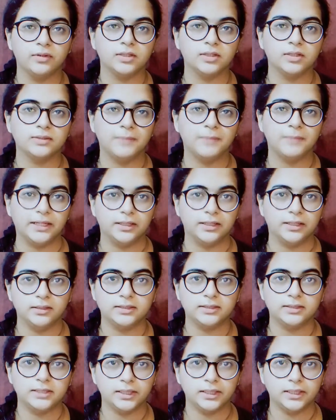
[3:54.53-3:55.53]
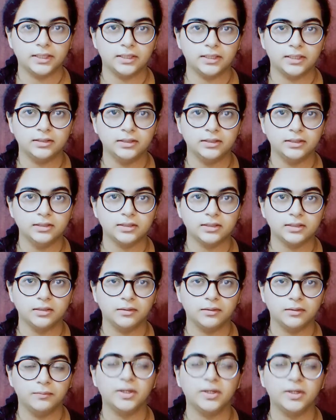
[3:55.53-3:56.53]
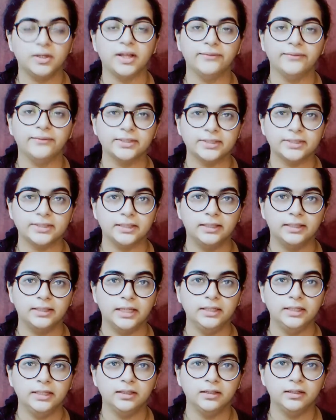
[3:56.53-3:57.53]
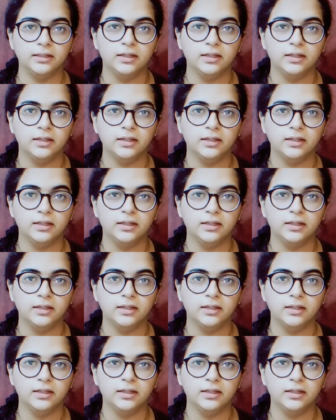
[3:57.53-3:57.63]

spiral staircases, but having said that,